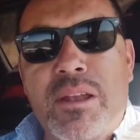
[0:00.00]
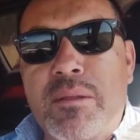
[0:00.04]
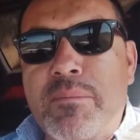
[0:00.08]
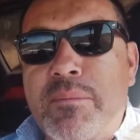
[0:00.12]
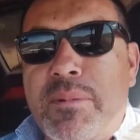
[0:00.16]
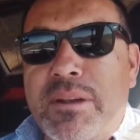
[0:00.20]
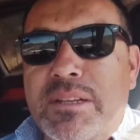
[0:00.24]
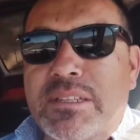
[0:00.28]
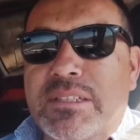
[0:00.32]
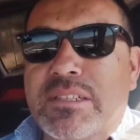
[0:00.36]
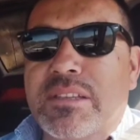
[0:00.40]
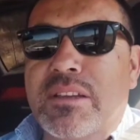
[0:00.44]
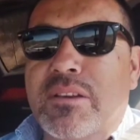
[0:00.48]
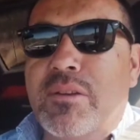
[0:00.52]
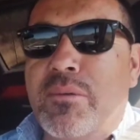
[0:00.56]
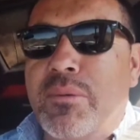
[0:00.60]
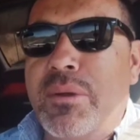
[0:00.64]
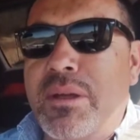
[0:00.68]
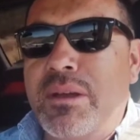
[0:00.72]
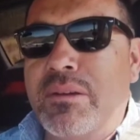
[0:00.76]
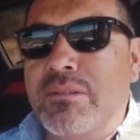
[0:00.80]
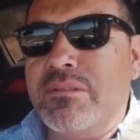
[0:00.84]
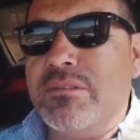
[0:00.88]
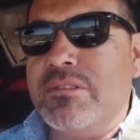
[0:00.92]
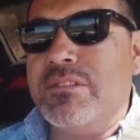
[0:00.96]
anybody stick
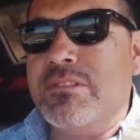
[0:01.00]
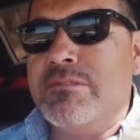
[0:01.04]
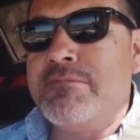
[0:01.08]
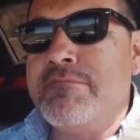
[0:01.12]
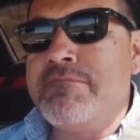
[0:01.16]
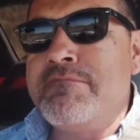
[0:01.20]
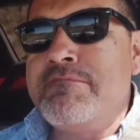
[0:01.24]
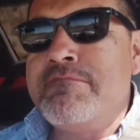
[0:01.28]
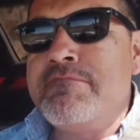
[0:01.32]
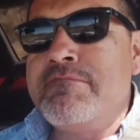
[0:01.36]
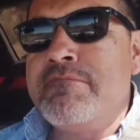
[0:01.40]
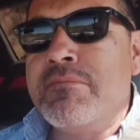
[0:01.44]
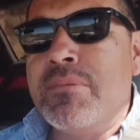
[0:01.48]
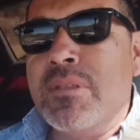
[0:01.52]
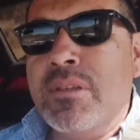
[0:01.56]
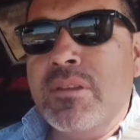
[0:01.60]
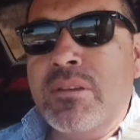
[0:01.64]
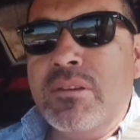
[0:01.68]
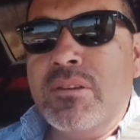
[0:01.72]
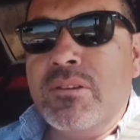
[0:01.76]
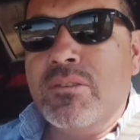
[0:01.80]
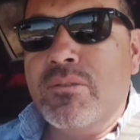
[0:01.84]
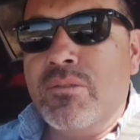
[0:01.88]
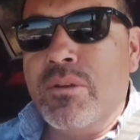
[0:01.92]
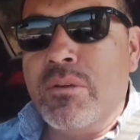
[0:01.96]
around
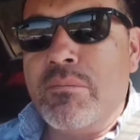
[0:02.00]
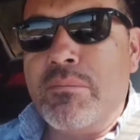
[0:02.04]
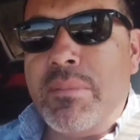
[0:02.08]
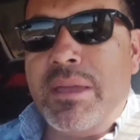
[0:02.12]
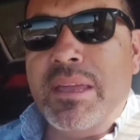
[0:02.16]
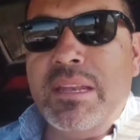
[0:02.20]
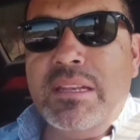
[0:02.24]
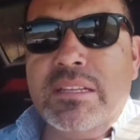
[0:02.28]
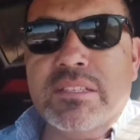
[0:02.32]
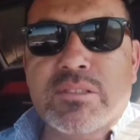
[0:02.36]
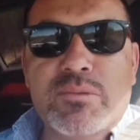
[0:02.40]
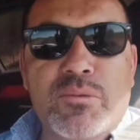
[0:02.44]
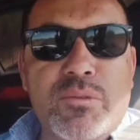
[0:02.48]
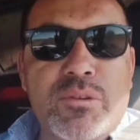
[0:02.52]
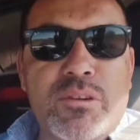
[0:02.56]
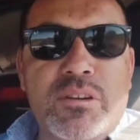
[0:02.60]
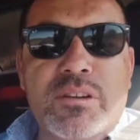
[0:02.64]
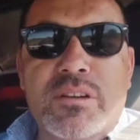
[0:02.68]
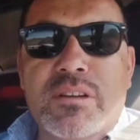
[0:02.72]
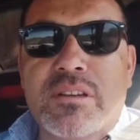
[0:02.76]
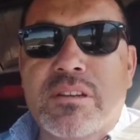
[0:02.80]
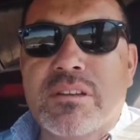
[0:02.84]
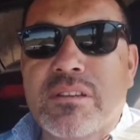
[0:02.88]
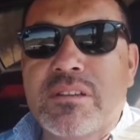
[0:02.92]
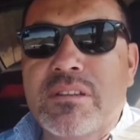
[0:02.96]
doing maintenance
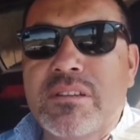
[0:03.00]
work?